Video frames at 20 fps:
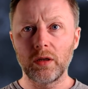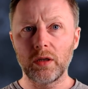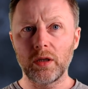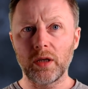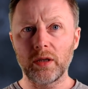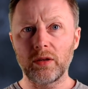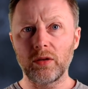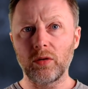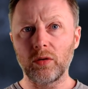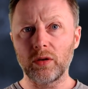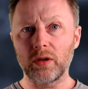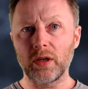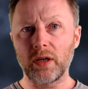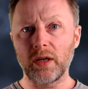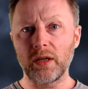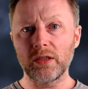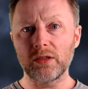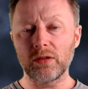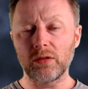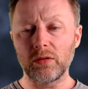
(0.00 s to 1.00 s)
He had to
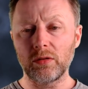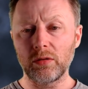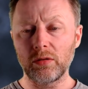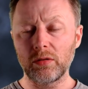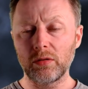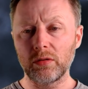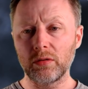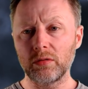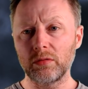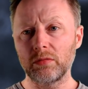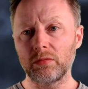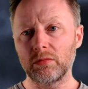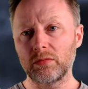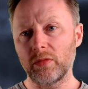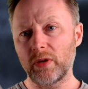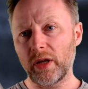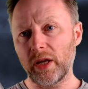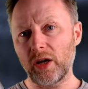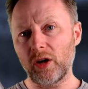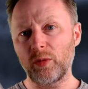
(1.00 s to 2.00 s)
organise it all
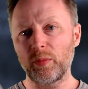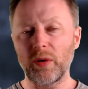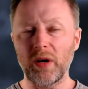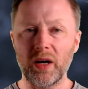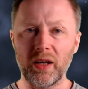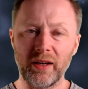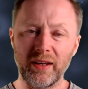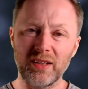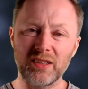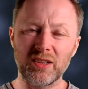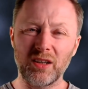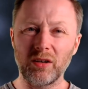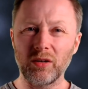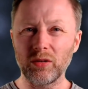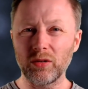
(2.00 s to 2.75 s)
with the help of aunties and